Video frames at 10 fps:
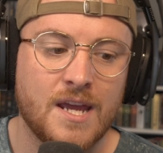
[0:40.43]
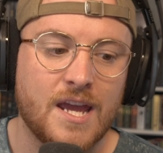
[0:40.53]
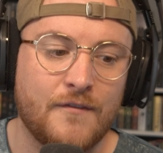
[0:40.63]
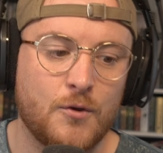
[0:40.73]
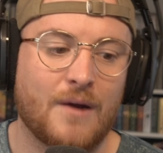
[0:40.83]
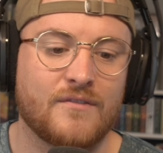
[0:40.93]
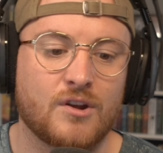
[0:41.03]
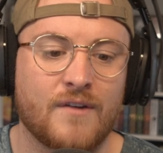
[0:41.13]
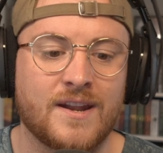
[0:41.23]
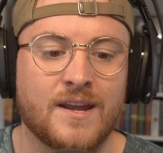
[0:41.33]
If you haven't
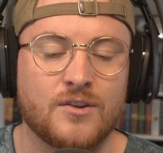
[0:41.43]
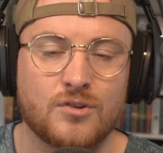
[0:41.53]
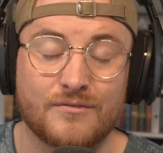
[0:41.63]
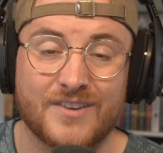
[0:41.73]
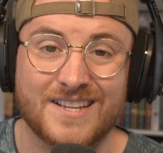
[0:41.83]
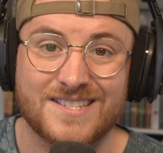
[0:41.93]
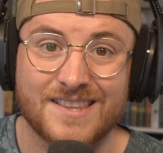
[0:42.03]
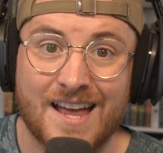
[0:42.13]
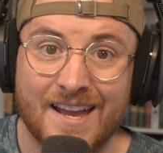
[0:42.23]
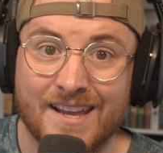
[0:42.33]
already, don't forget to
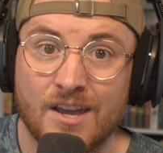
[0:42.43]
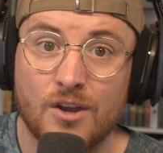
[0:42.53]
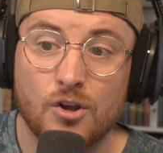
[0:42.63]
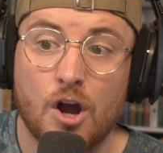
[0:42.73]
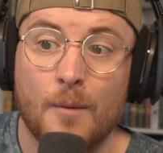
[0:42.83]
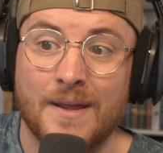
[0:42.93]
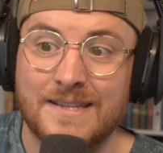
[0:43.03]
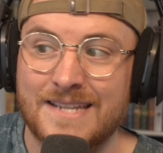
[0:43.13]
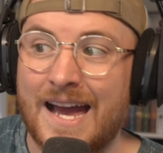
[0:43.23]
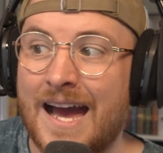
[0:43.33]
like,
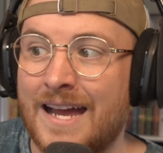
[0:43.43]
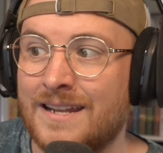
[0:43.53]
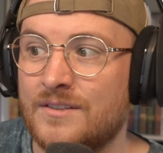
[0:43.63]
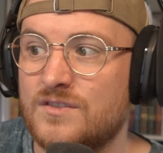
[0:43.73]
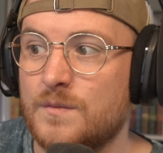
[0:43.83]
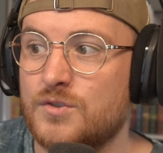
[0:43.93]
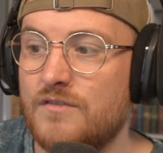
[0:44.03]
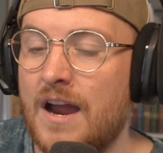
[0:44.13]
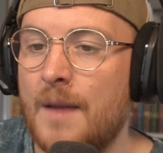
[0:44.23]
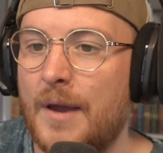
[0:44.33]
comment, and
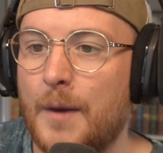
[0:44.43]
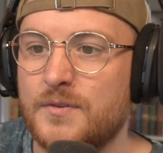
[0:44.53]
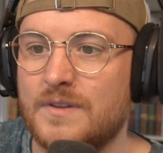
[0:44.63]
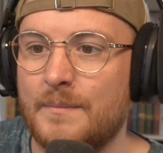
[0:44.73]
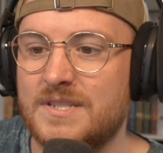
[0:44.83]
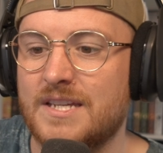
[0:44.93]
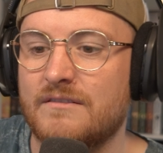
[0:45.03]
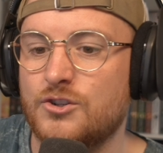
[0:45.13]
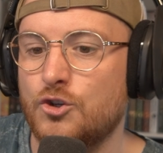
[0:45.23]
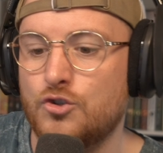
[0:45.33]
subscribe. Helps with that
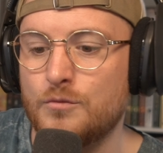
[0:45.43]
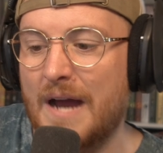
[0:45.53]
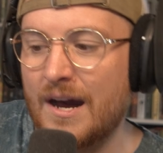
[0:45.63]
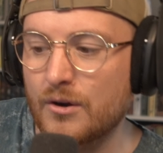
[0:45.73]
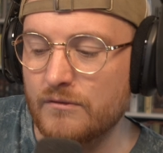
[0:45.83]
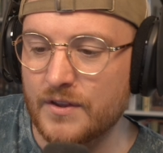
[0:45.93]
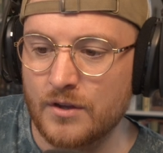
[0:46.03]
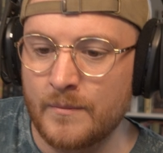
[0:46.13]
mysterious YouTube algorithm.